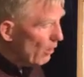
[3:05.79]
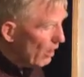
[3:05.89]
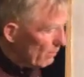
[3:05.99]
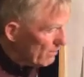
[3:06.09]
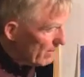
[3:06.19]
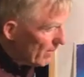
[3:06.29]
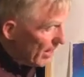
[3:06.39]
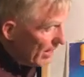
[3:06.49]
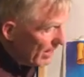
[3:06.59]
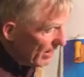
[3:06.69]
up.
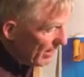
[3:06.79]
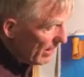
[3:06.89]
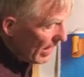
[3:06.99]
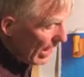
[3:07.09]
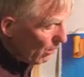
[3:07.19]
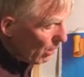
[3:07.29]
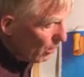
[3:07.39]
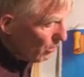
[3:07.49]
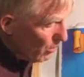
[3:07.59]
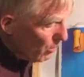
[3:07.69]

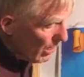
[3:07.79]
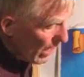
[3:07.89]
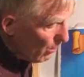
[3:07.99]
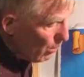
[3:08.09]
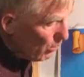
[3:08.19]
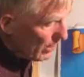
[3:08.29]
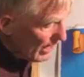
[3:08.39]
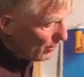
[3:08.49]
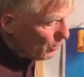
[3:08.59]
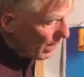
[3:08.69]
Arrow,
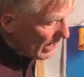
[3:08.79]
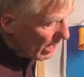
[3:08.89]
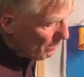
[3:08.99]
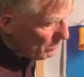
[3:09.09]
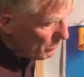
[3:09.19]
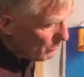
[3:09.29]
can you wake up?